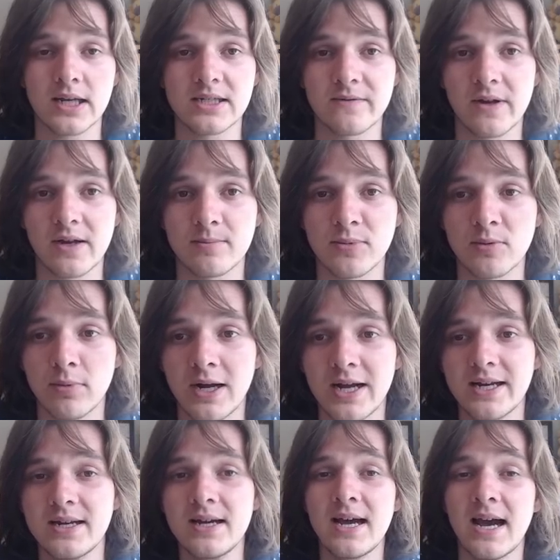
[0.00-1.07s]
like Develop Your
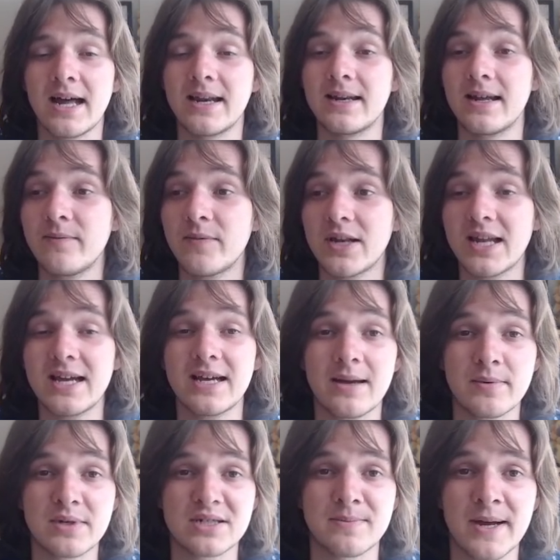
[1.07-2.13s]
Brain, and in the late
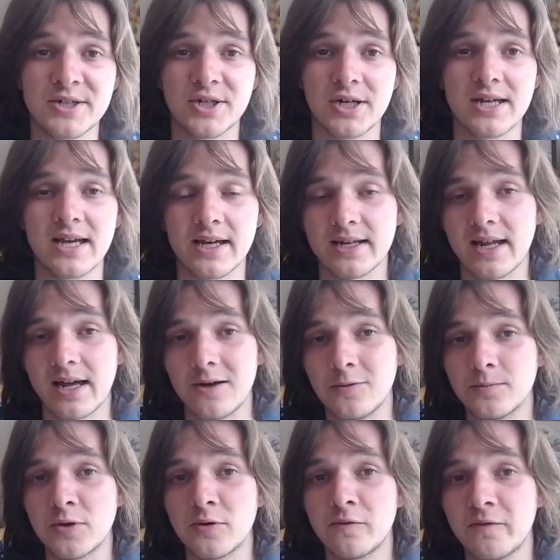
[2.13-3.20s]
game especially, it can
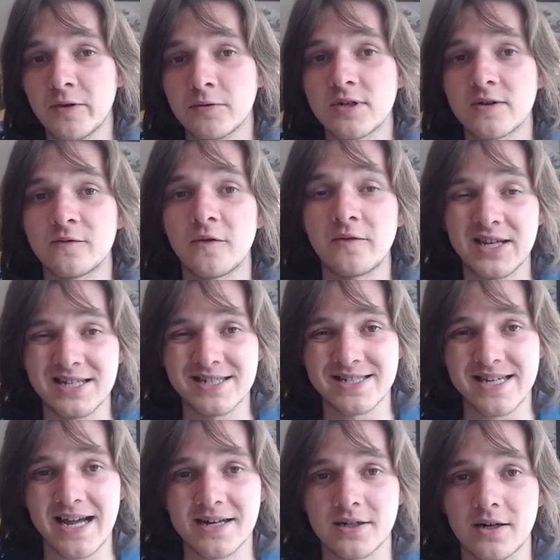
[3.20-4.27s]
help you filter for the
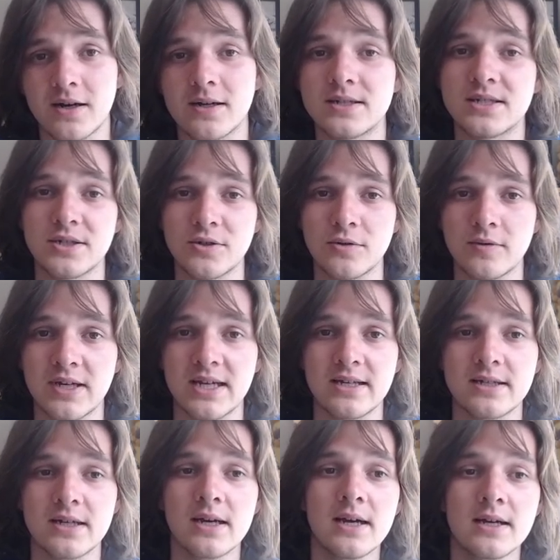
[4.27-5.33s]
exact answer you
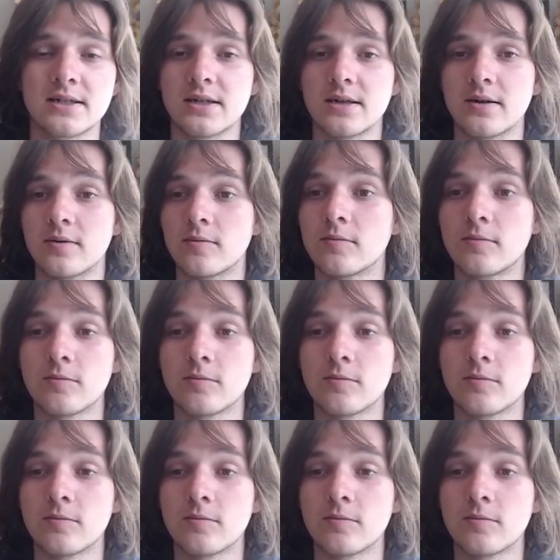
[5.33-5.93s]
need to